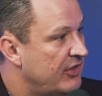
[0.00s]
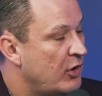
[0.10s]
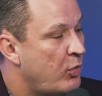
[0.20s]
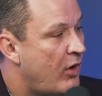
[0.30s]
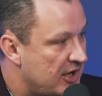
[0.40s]

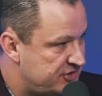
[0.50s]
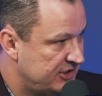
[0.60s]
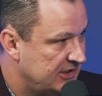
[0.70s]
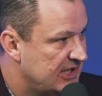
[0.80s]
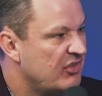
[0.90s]
They're
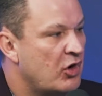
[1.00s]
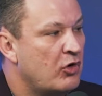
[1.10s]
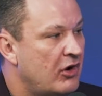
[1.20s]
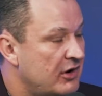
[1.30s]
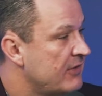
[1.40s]
watching.
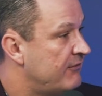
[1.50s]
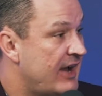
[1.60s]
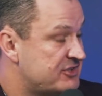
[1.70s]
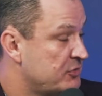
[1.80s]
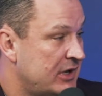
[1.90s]

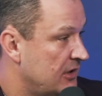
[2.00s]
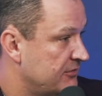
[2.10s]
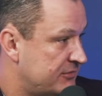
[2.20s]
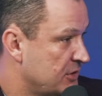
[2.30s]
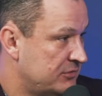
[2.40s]
Fastest way
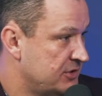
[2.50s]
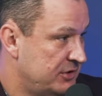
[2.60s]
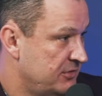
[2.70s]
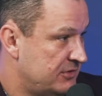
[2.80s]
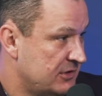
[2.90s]

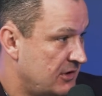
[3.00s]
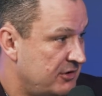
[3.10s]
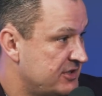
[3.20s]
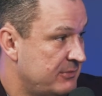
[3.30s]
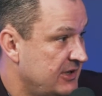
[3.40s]
to
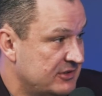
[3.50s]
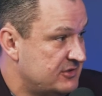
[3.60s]
learn something is